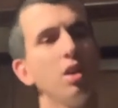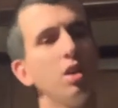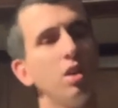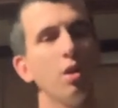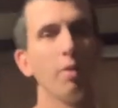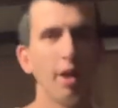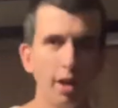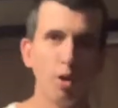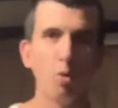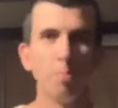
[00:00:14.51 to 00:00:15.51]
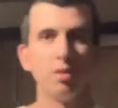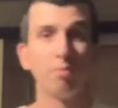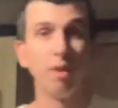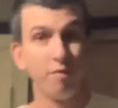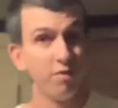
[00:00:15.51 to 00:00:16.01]
You know, when I opened
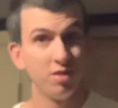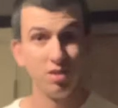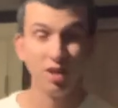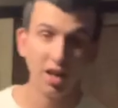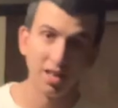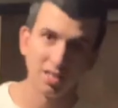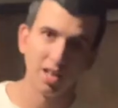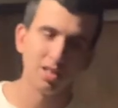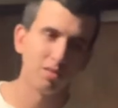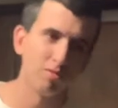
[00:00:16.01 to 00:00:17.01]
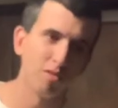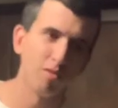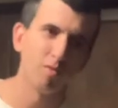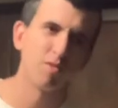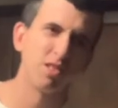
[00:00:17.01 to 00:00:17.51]
my VCR, because I had to
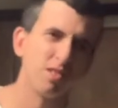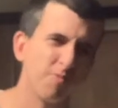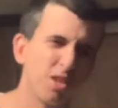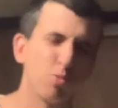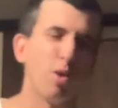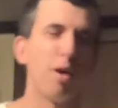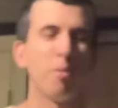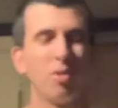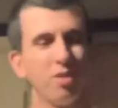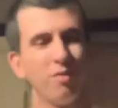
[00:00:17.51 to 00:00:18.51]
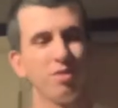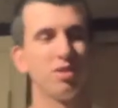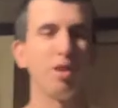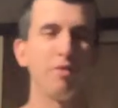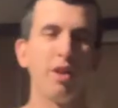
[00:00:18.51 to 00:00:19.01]
swab all different
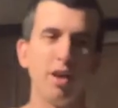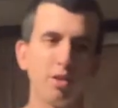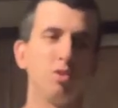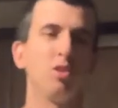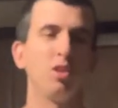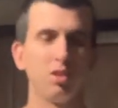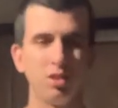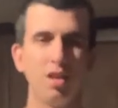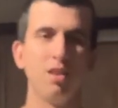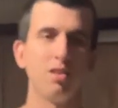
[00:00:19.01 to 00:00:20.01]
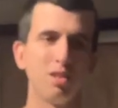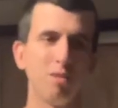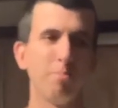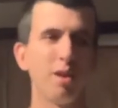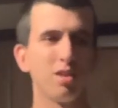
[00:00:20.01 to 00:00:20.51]
stuff with alcohol, it said it's the
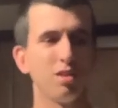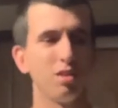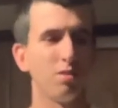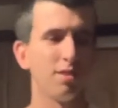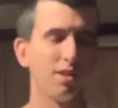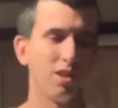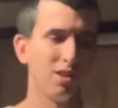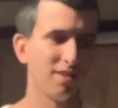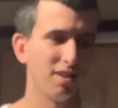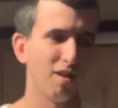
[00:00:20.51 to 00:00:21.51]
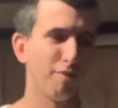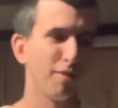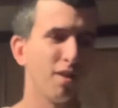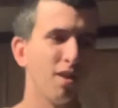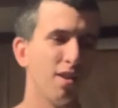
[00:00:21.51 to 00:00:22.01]
best to clean stuff,
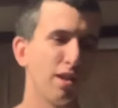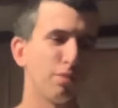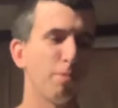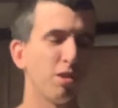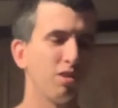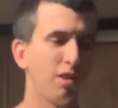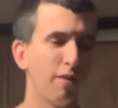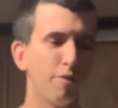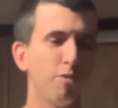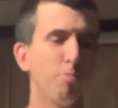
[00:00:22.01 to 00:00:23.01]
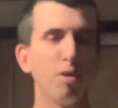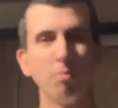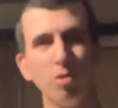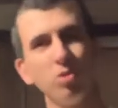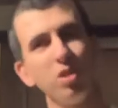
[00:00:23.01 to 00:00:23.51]
especially if you put a
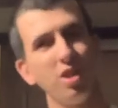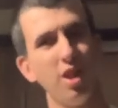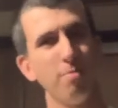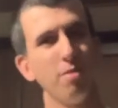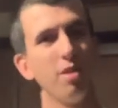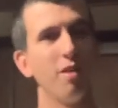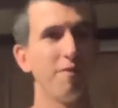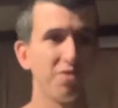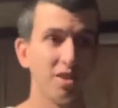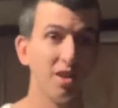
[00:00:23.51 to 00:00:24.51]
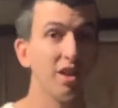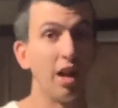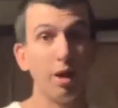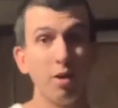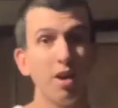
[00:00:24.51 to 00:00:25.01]
moldy tape in your. And
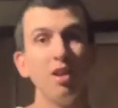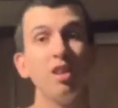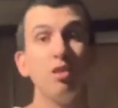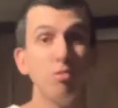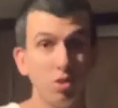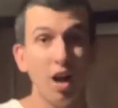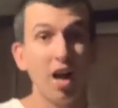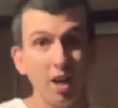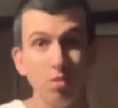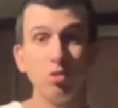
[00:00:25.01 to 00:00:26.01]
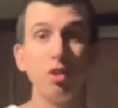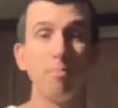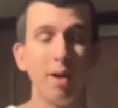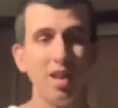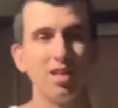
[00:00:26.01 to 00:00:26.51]
I usually I usually
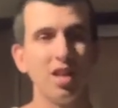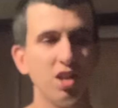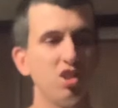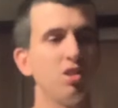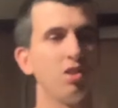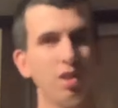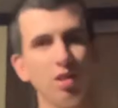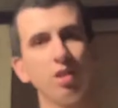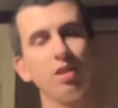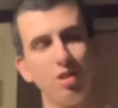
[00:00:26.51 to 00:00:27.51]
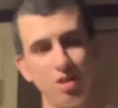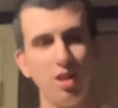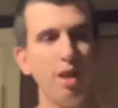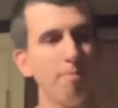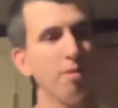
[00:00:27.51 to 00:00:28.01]
pay attention to and look at the
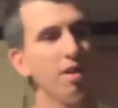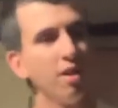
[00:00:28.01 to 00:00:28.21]
tape